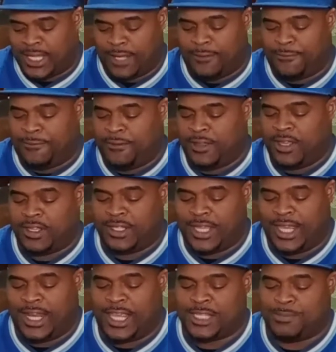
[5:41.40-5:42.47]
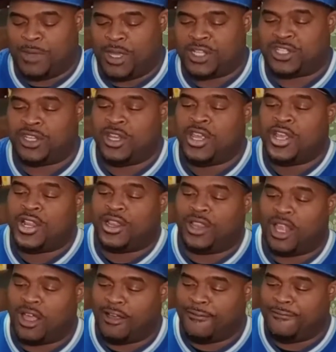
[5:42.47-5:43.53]
get as much
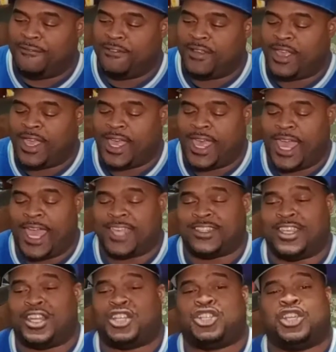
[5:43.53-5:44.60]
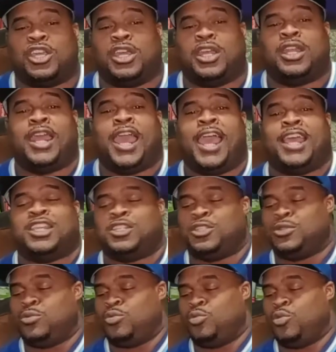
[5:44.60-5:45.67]
love as it should, as